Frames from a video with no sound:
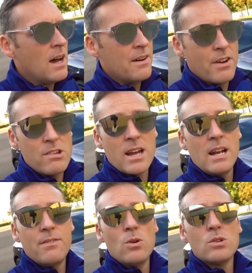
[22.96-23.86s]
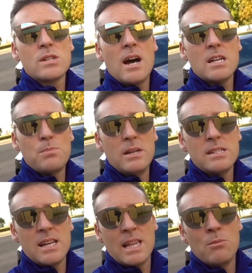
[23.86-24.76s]
Very kind of those guys.
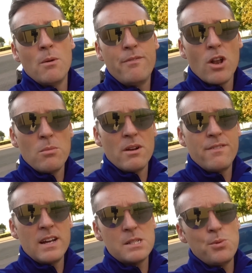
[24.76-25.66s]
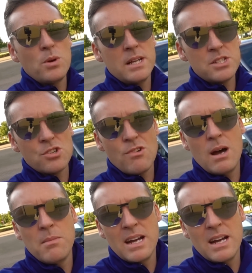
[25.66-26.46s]
Please hit them up, follow them on Facebook, Instagram,